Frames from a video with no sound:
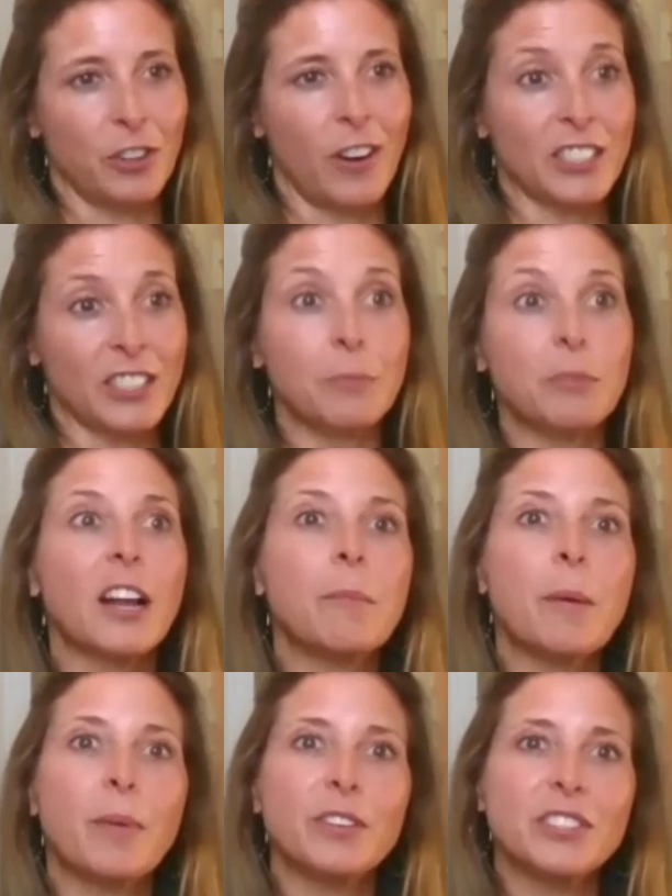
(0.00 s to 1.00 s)
or ask them to
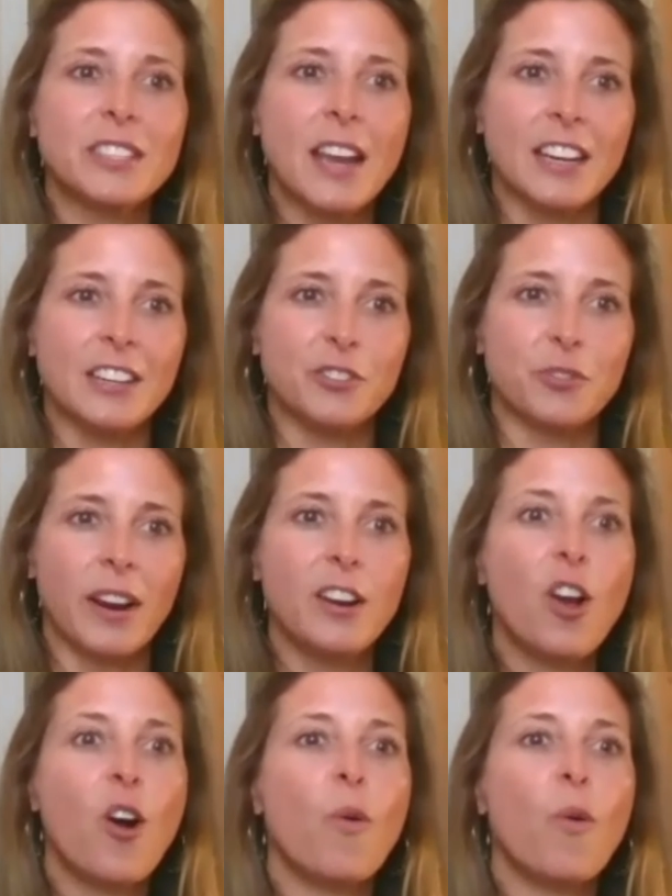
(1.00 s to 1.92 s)
come up on stage, right?